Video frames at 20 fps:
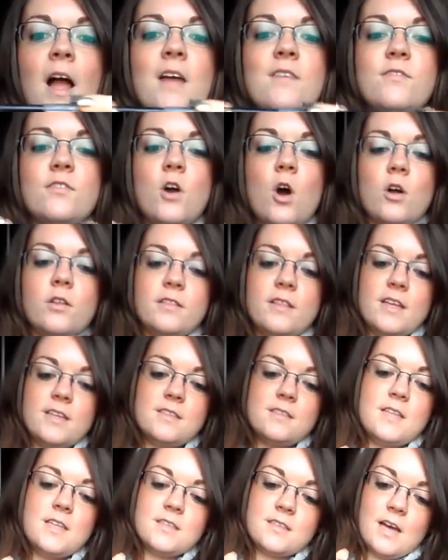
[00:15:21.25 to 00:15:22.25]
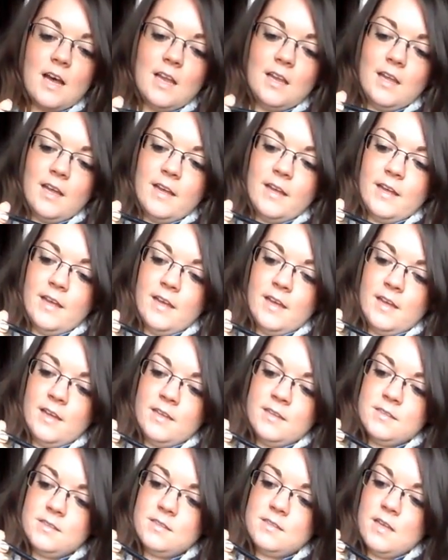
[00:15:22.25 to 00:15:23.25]
I've got this. This colour
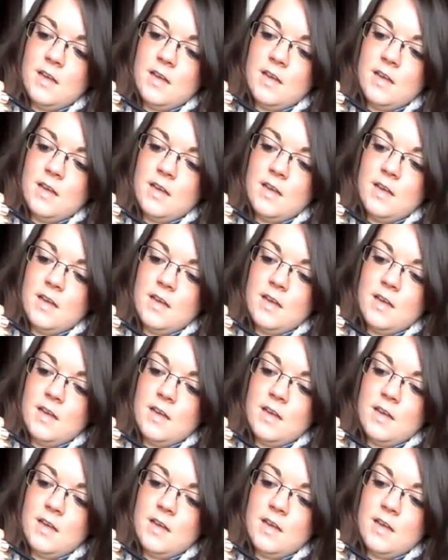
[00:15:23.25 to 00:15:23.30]
is,